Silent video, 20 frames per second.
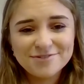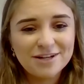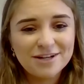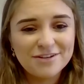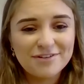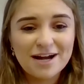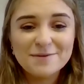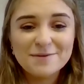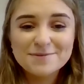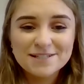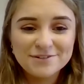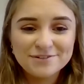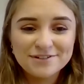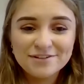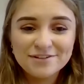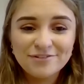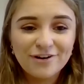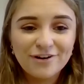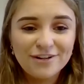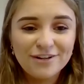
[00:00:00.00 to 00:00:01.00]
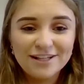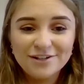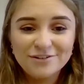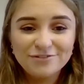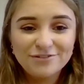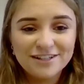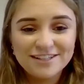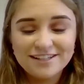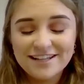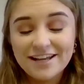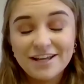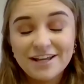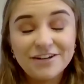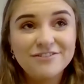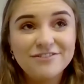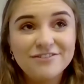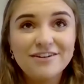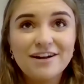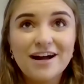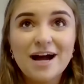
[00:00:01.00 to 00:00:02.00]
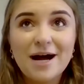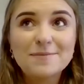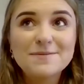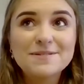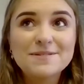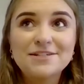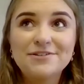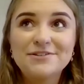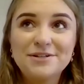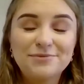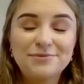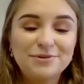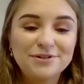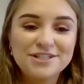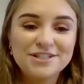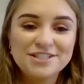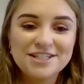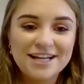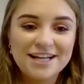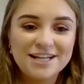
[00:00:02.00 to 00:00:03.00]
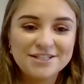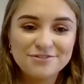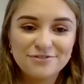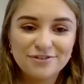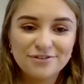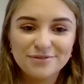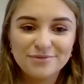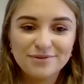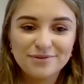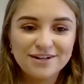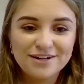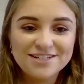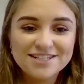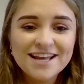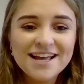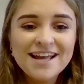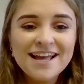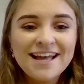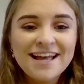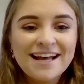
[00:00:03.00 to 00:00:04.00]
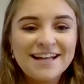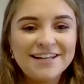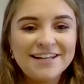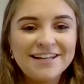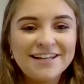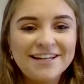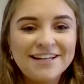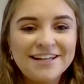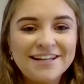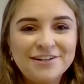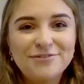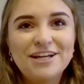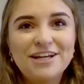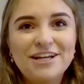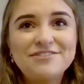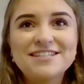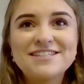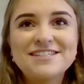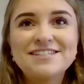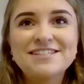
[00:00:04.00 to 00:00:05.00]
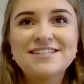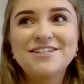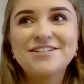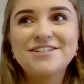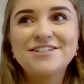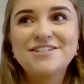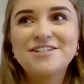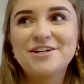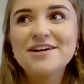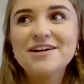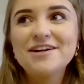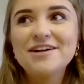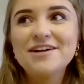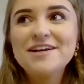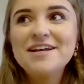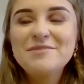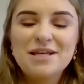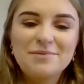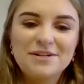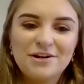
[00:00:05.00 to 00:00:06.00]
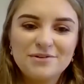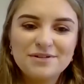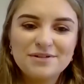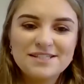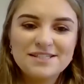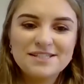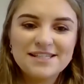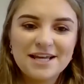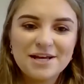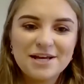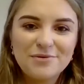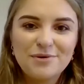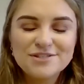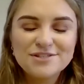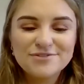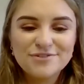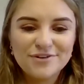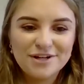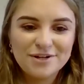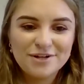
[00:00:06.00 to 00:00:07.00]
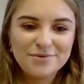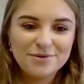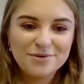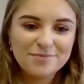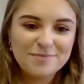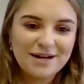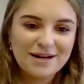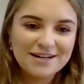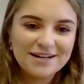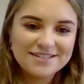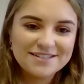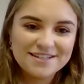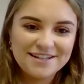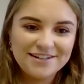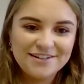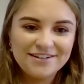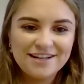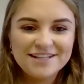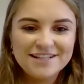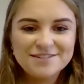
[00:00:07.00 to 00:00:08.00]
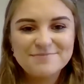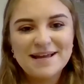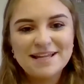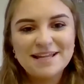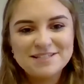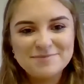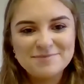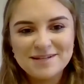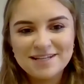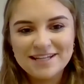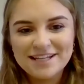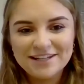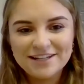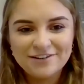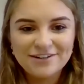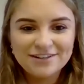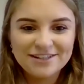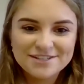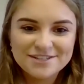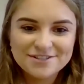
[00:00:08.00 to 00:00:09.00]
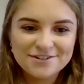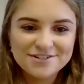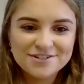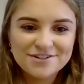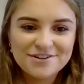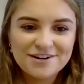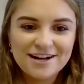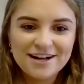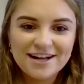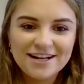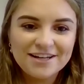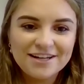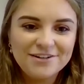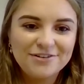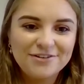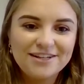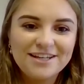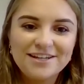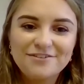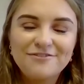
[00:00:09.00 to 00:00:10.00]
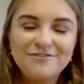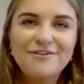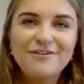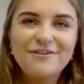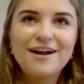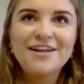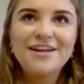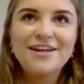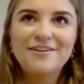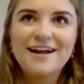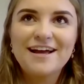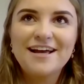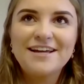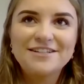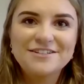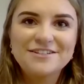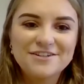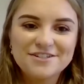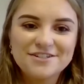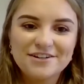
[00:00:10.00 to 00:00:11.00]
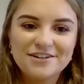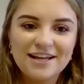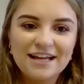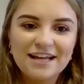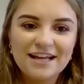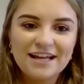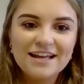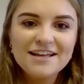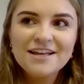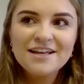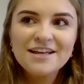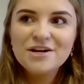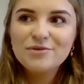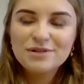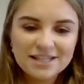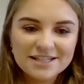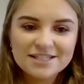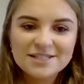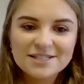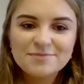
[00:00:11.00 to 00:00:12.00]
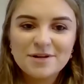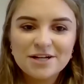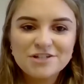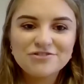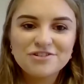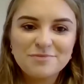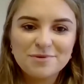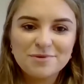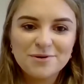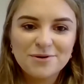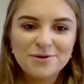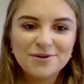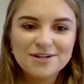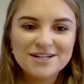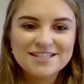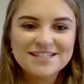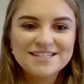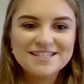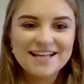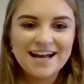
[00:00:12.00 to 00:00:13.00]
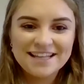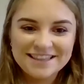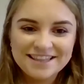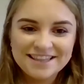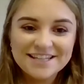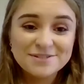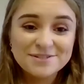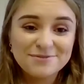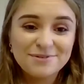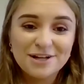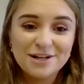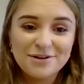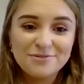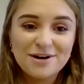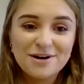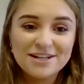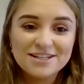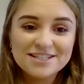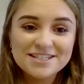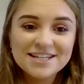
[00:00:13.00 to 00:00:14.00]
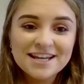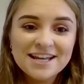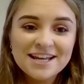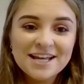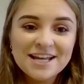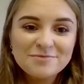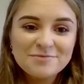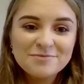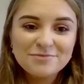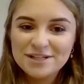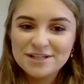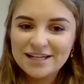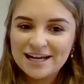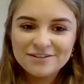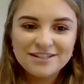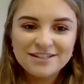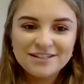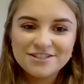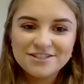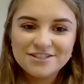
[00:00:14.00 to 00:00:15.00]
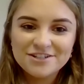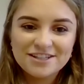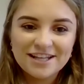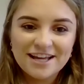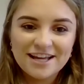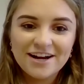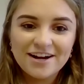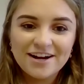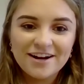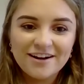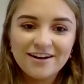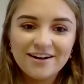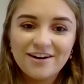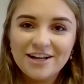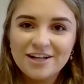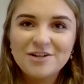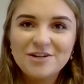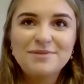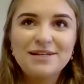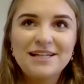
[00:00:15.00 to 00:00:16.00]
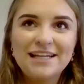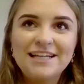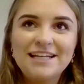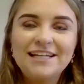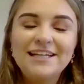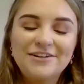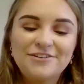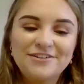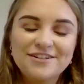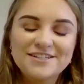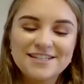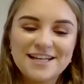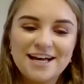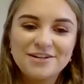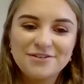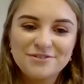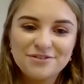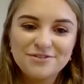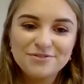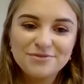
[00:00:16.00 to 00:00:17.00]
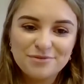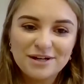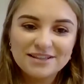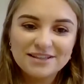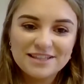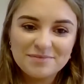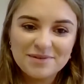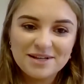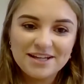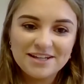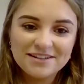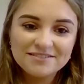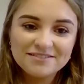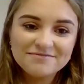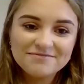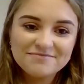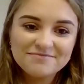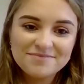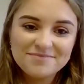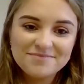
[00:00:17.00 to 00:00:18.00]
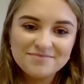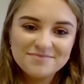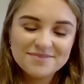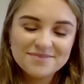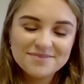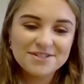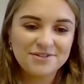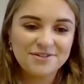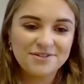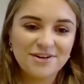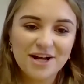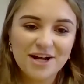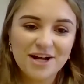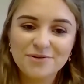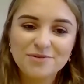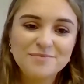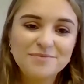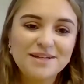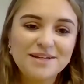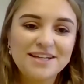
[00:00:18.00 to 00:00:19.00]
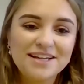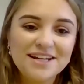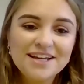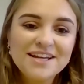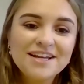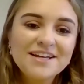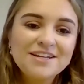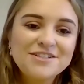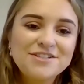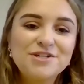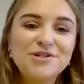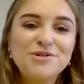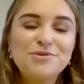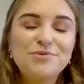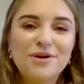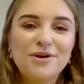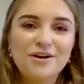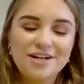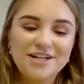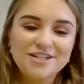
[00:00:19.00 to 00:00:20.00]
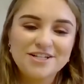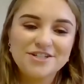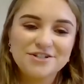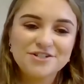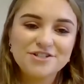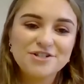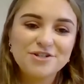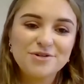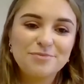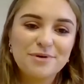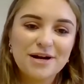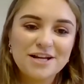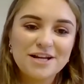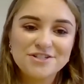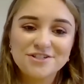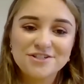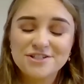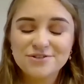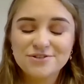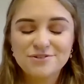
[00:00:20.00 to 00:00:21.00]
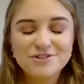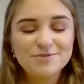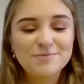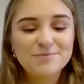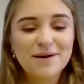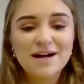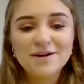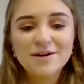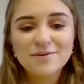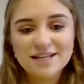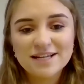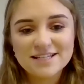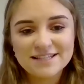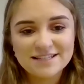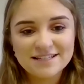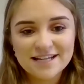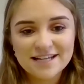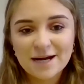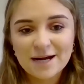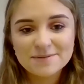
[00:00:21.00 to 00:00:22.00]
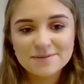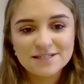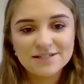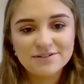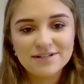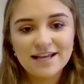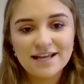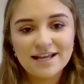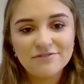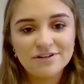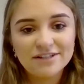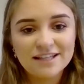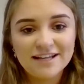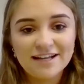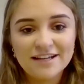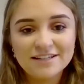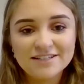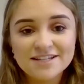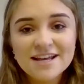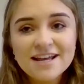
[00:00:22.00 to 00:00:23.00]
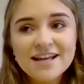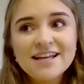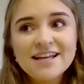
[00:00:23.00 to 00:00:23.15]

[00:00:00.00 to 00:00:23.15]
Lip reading: you know, I've absolutely fallen in love with it, and I absolutely wouldn't change it for the world. And you know, when I was in sixth year, people would always say, what's where you won't pass you, and it's meant to be, and all this sort of crack. And you know, it'd wreck your head because you're like, well, this is my dream course and this is what I want. But now that you're there, I completely understand what they mean. So I wouldn't be too worried or too pressured. You know, there's back ways into absolutely everything, and